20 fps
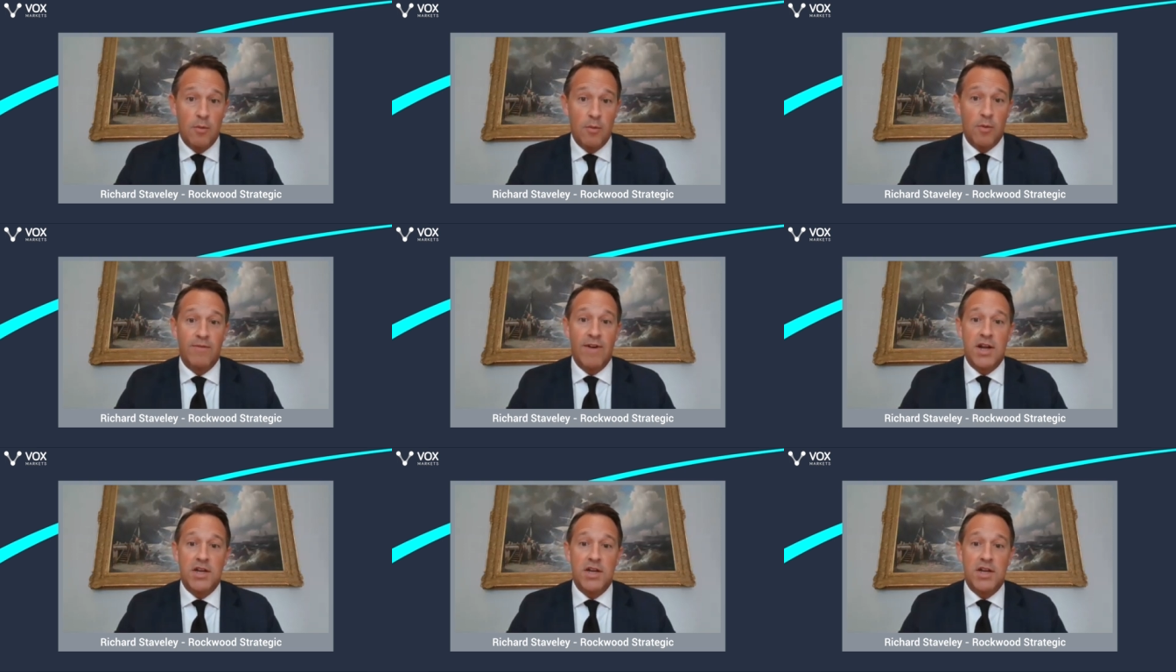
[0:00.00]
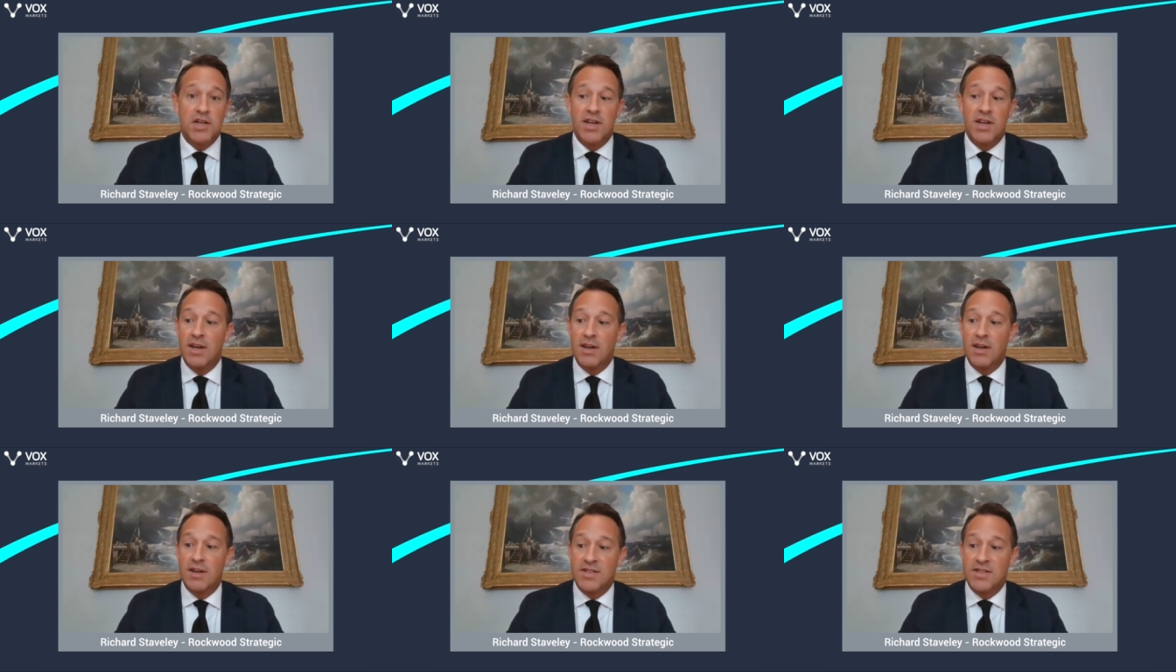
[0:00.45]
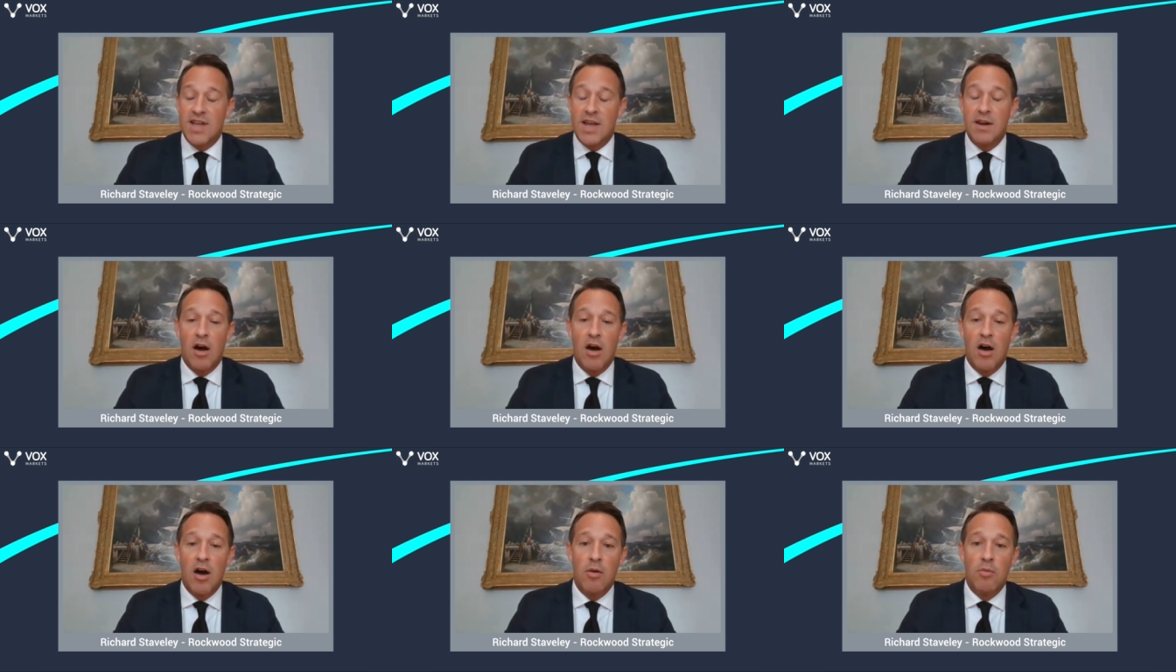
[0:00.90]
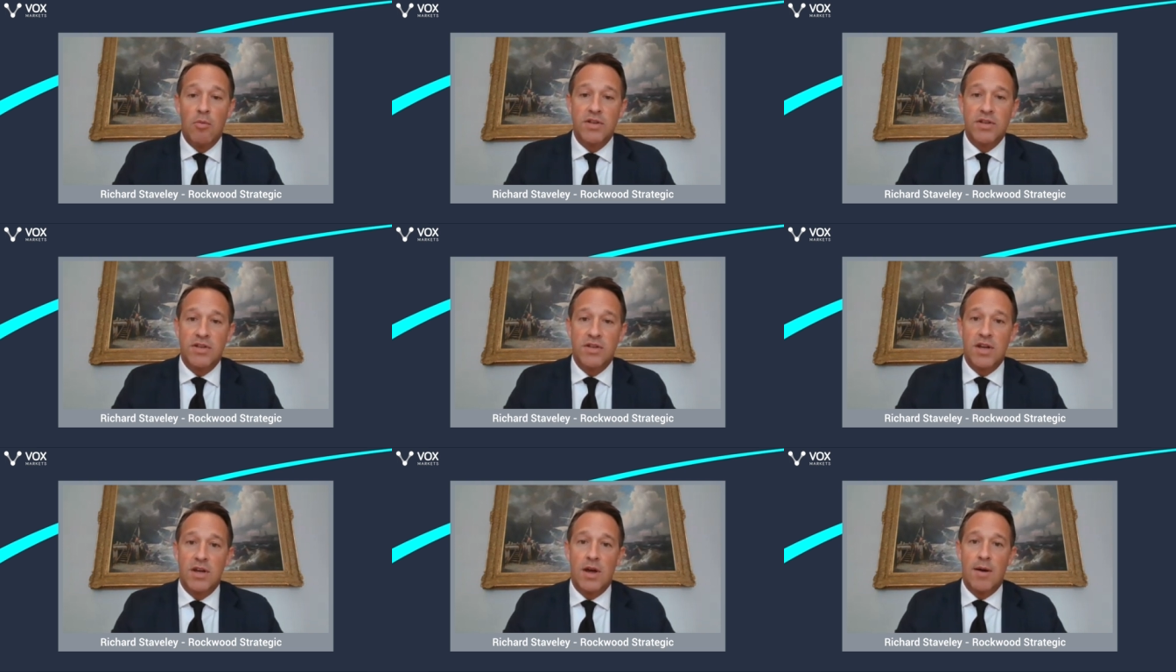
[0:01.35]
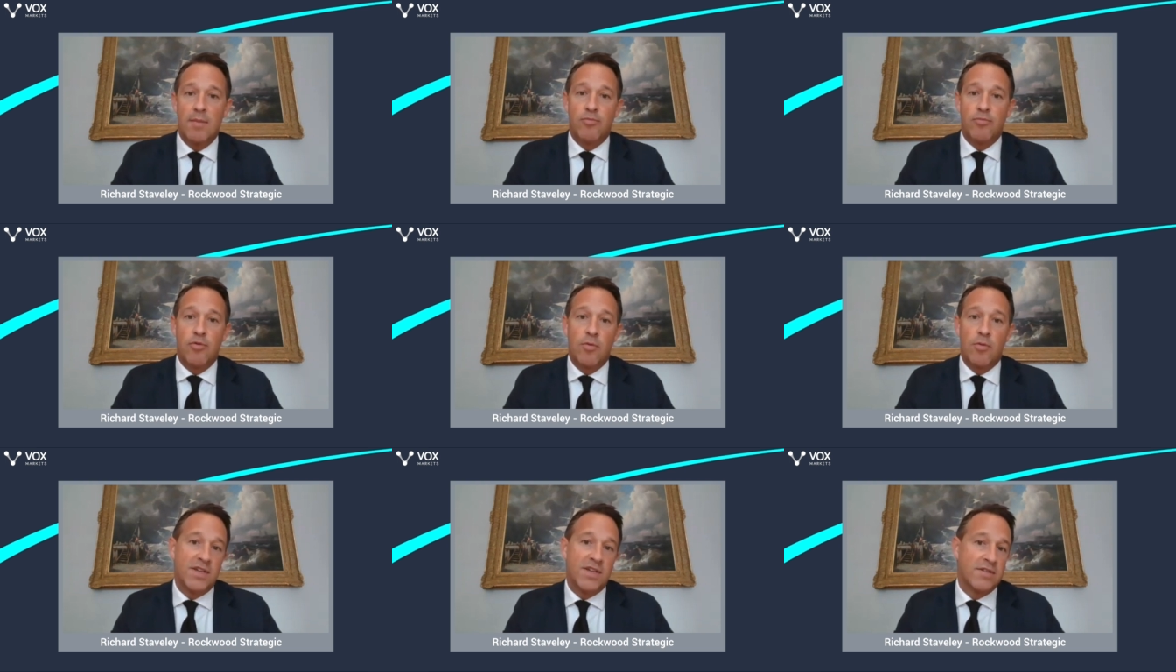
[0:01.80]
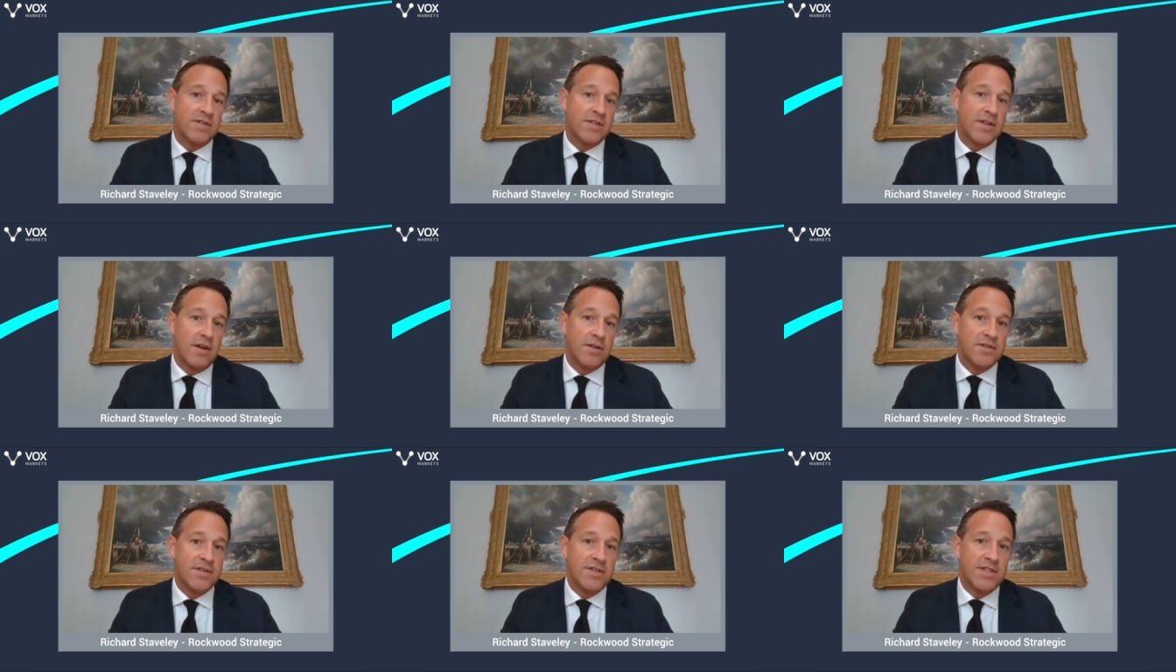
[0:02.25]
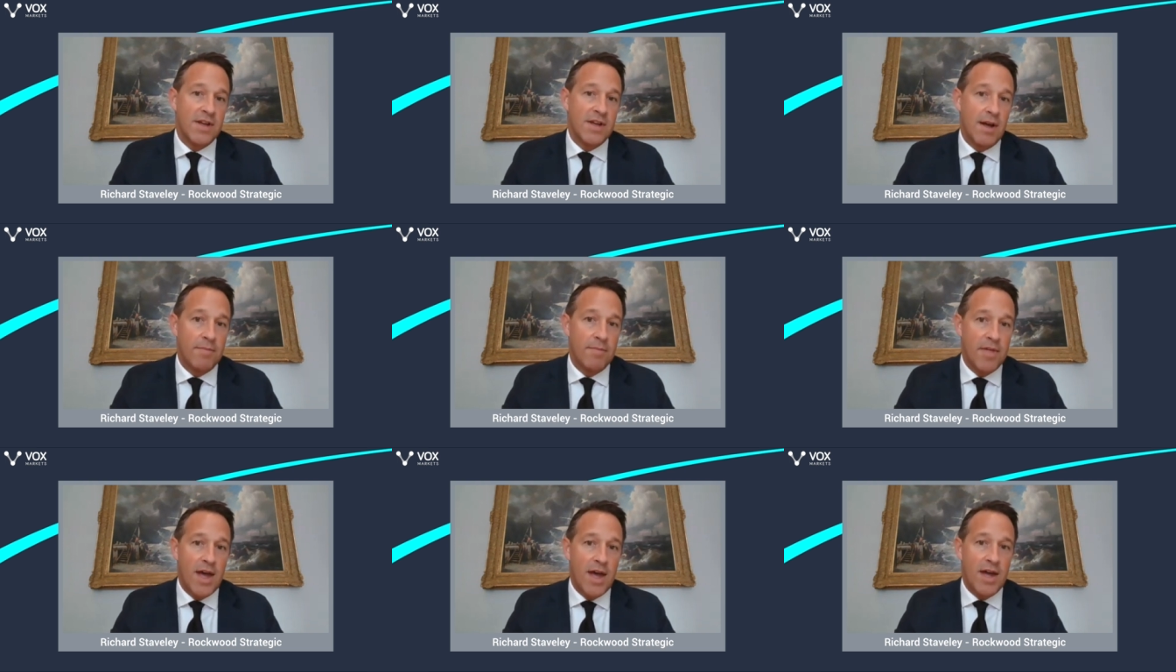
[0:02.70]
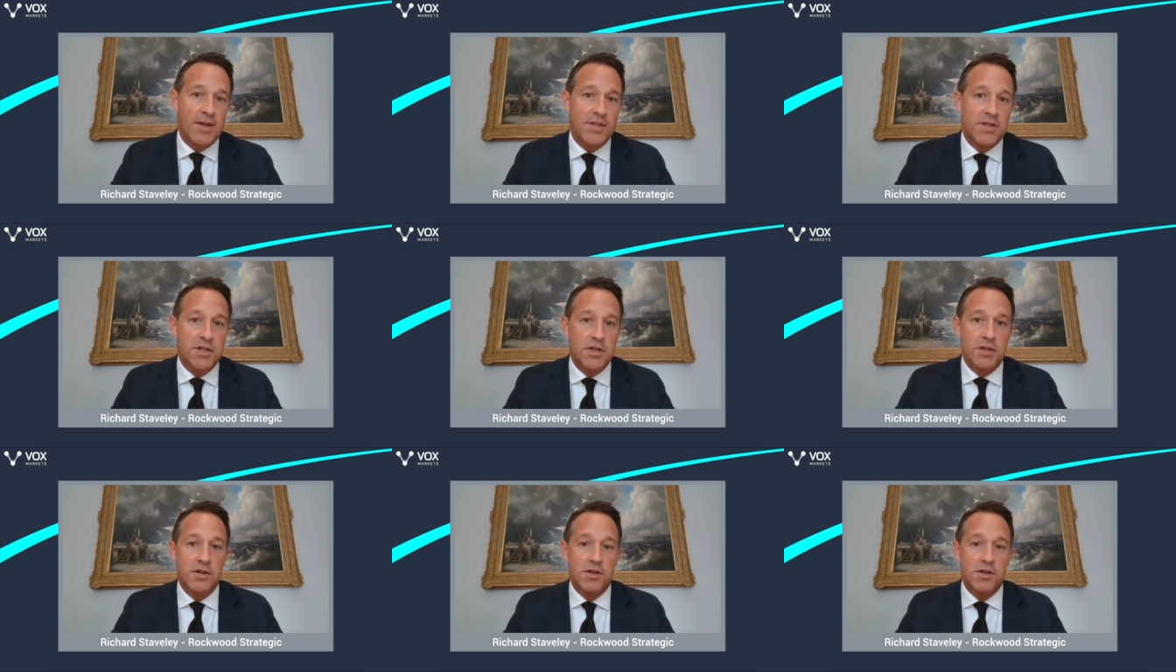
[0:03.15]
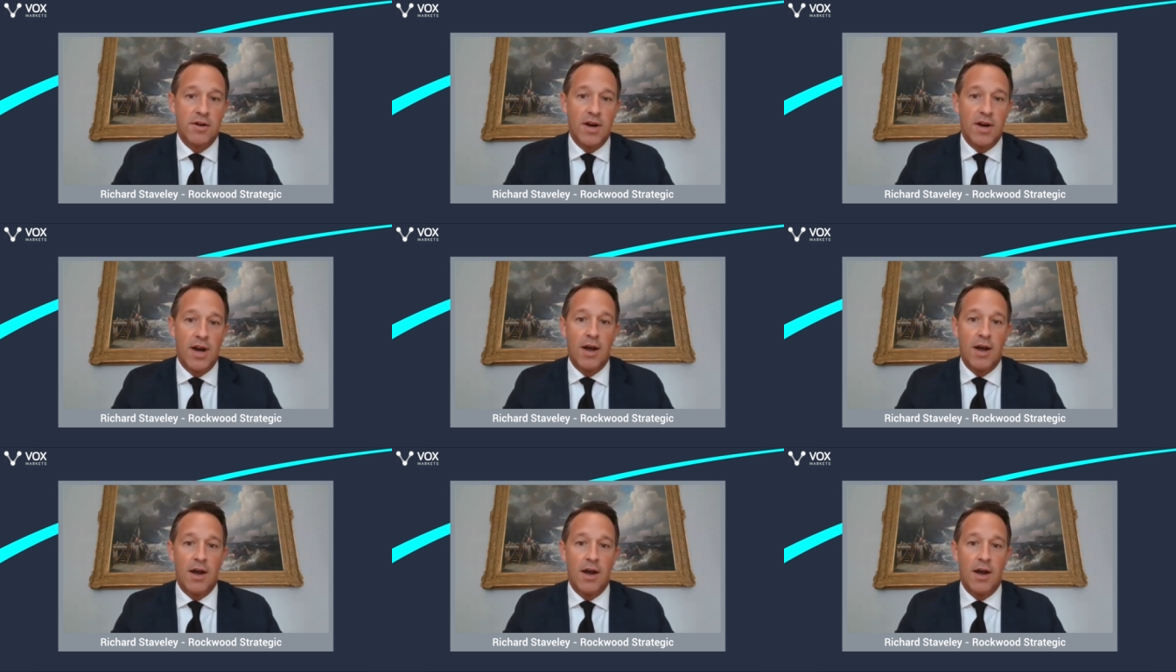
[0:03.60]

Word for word: We've actually sent Harwood property consultants up there to